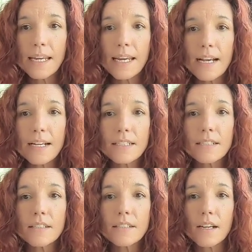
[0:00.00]

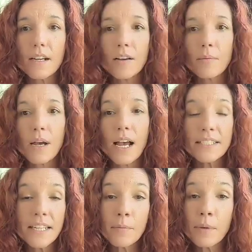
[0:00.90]
And
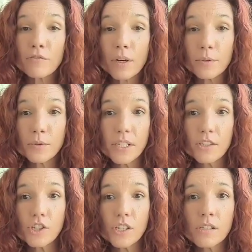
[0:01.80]
I take my
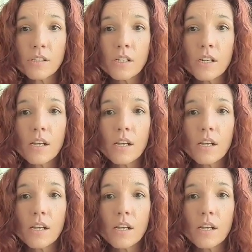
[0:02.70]
reputation